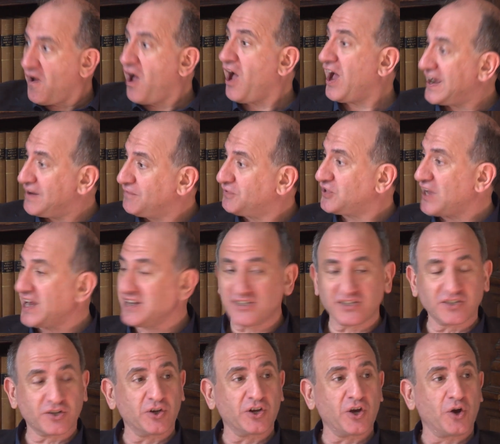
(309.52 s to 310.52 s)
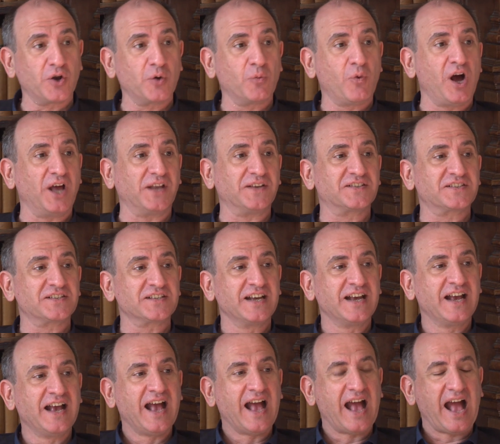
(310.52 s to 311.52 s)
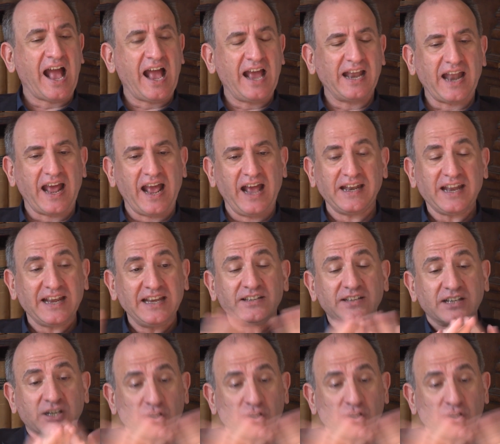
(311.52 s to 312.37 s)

five sentences going on at once. And, and he's